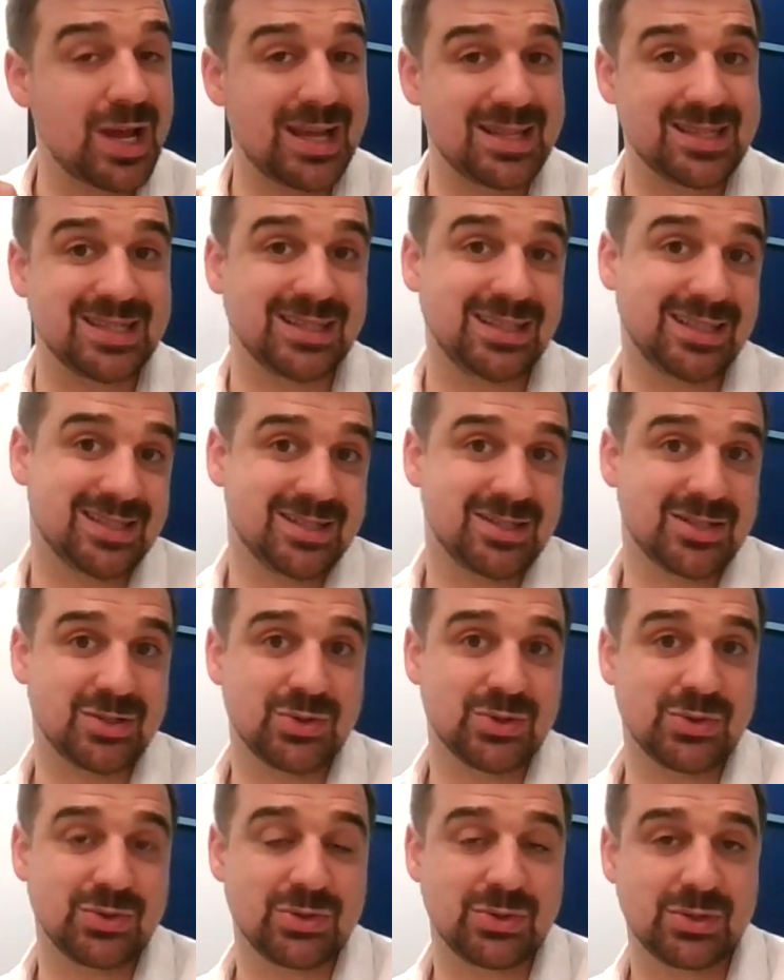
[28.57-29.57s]
and to listen
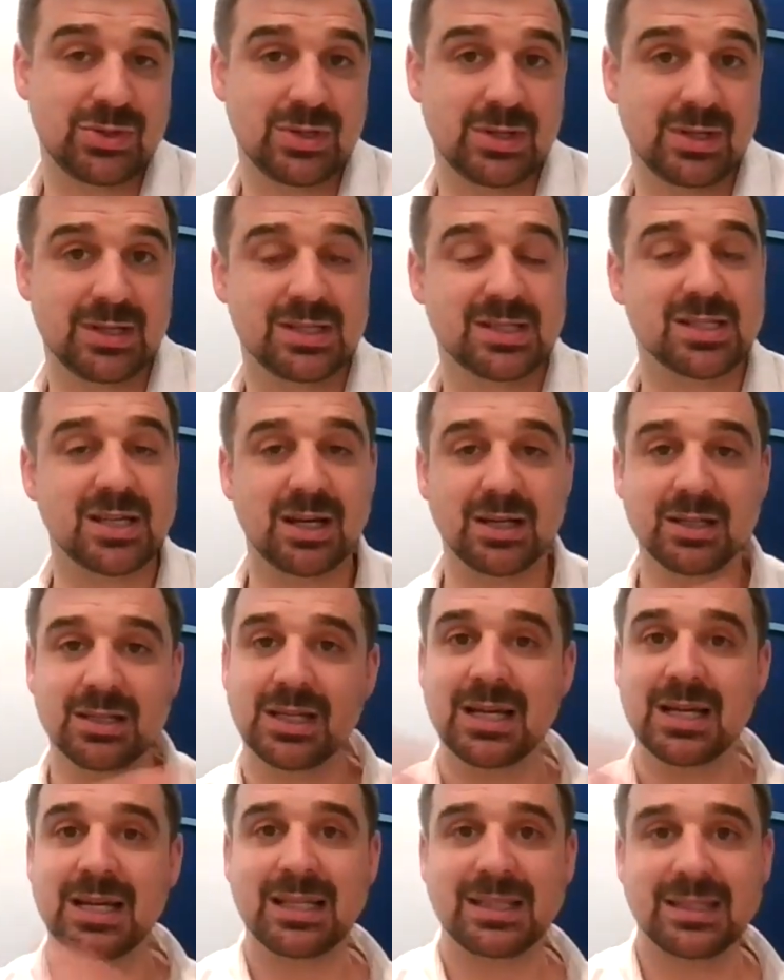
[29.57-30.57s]
to.
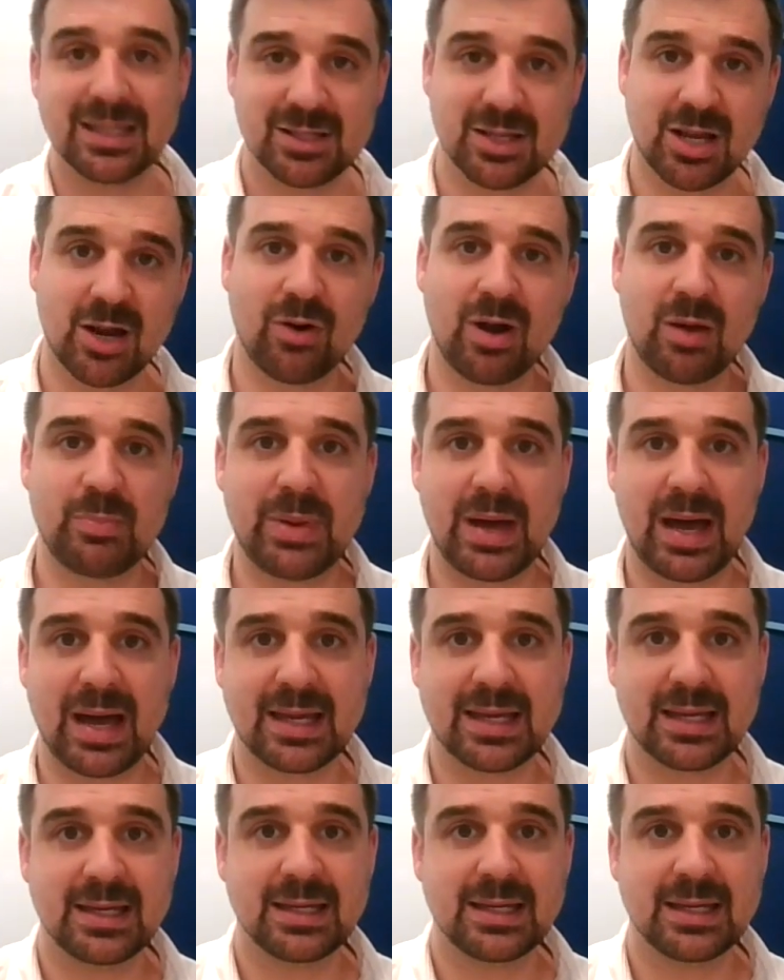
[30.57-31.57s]
So let's go right
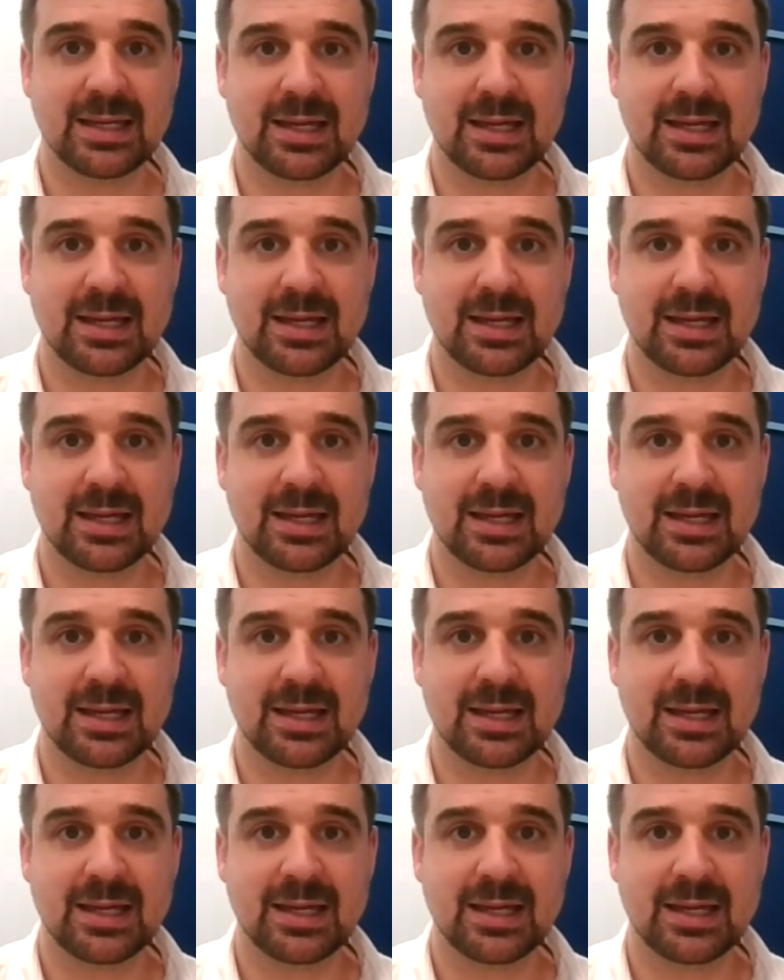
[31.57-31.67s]
back.